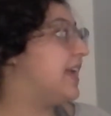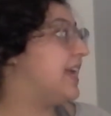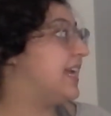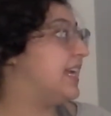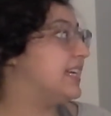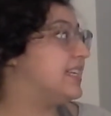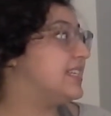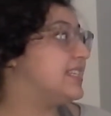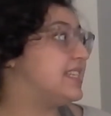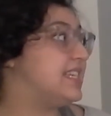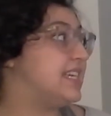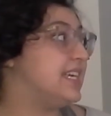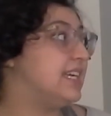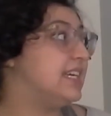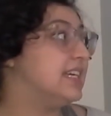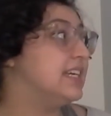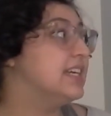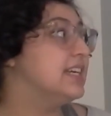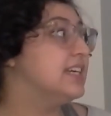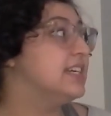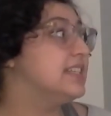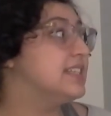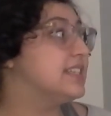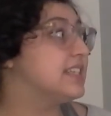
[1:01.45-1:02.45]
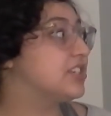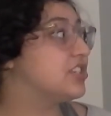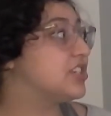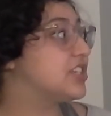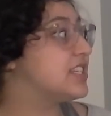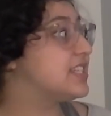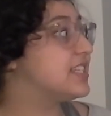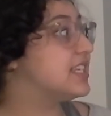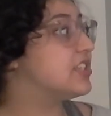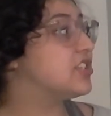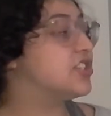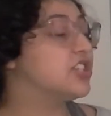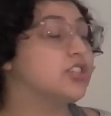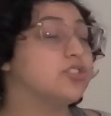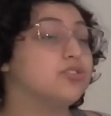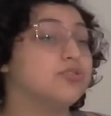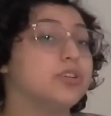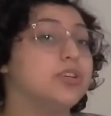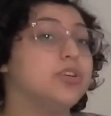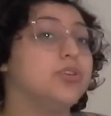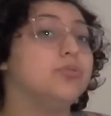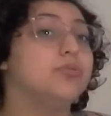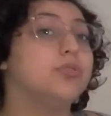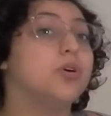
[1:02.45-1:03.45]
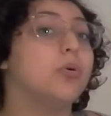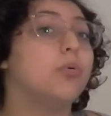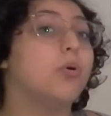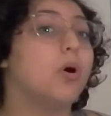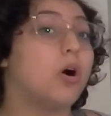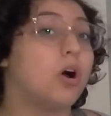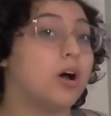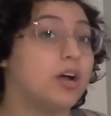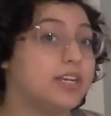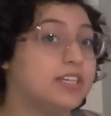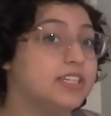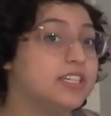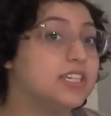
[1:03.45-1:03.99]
ASD suggests that children who go on